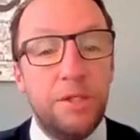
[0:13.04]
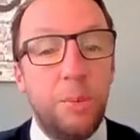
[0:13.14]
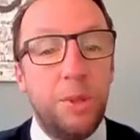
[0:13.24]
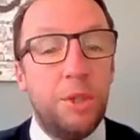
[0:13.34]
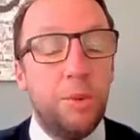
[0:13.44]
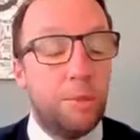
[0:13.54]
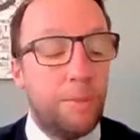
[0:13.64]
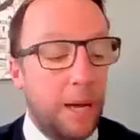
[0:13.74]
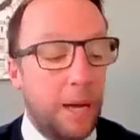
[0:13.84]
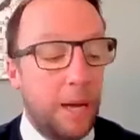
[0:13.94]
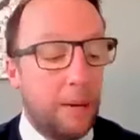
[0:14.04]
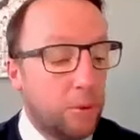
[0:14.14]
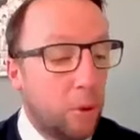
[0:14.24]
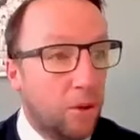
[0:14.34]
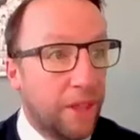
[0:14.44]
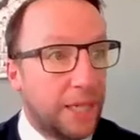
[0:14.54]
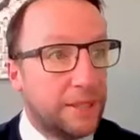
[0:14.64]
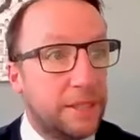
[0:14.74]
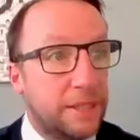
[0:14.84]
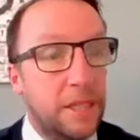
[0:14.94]
So we talked about before
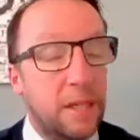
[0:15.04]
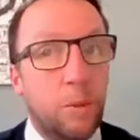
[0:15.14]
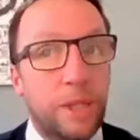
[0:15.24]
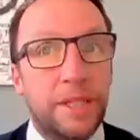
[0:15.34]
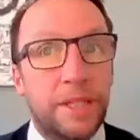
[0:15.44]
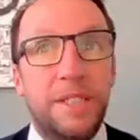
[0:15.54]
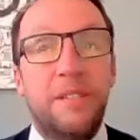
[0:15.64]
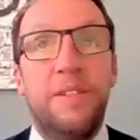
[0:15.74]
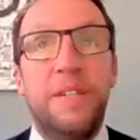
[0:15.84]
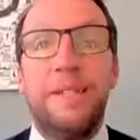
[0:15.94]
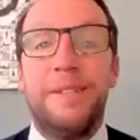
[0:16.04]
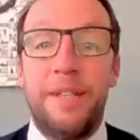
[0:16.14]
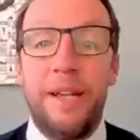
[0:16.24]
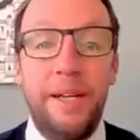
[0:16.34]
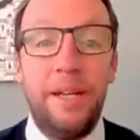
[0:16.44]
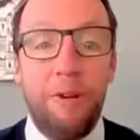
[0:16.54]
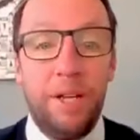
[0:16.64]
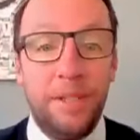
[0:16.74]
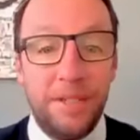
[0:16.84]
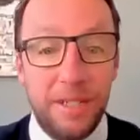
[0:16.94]
that with a CV and
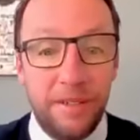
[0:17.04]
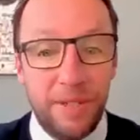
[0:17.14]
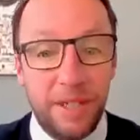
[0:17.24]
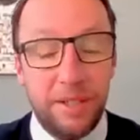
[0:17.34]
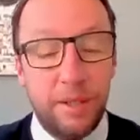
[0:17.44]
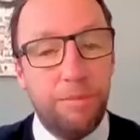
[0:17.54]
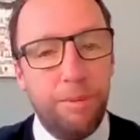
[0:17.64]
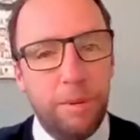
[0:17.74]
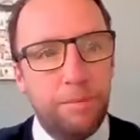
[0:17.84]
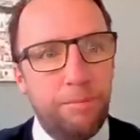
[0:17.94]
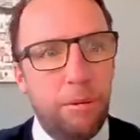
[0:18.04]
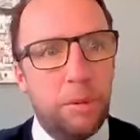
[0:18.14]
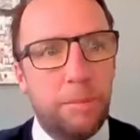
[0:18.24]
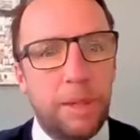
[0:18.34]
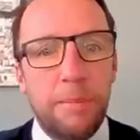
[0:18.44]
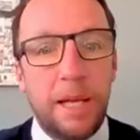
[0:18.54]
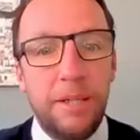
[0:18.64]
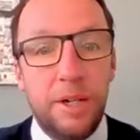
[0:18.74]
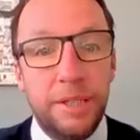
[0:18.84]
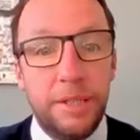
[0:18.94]
tailoring a CV that probably
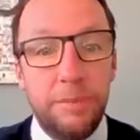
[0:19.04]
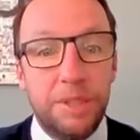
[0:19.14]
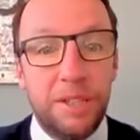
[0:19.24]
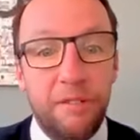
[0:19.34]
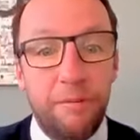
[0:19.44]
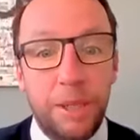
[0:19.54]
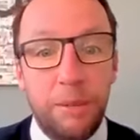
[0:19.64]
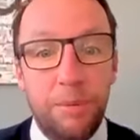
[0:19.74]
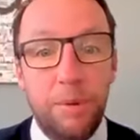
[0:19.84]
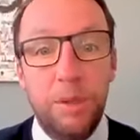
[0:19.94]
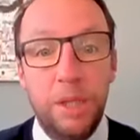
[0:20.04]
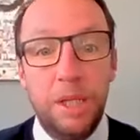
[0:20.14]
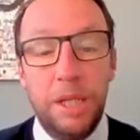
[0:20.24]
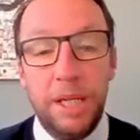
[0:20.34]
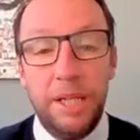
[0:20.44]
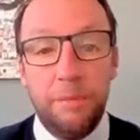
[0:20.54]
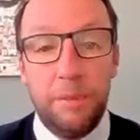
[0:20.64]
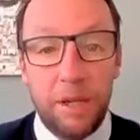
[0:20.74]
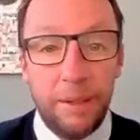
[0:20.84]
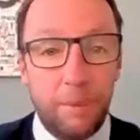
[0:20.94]
about 90% of people in the
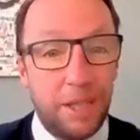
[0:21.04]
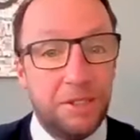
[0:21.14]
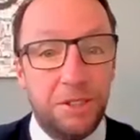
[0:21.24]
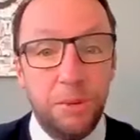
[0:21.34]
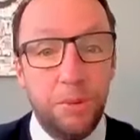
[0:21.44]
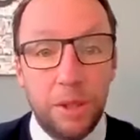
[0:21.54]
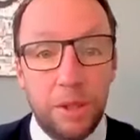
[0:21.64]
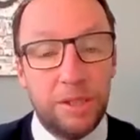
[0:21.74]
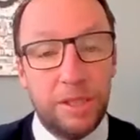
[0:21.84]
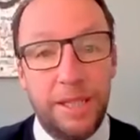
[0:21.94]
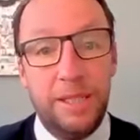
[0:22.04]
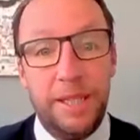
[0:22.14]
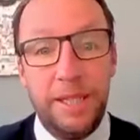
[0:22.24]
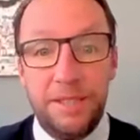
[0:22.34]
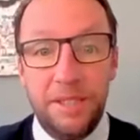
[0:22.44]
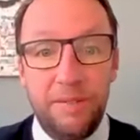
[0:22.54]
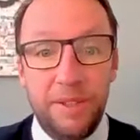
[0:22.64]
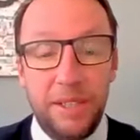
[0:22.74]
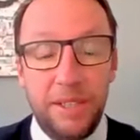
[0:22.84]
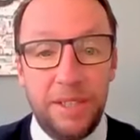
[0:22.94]
marketplace do not tailor their
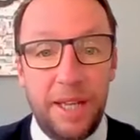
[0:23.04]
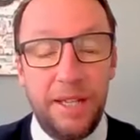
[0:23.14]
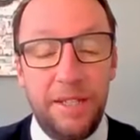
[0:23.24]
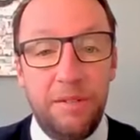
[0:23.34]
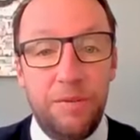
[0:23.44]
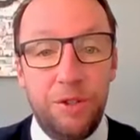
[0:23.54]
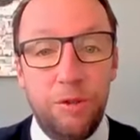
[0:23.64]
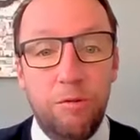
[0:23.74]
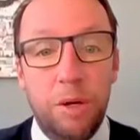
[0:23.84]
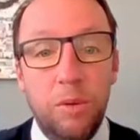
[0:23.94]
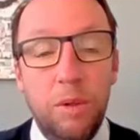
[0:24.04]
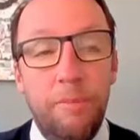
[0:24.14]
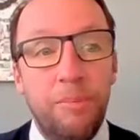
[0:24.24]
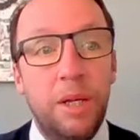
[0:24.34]
CV to that individual role.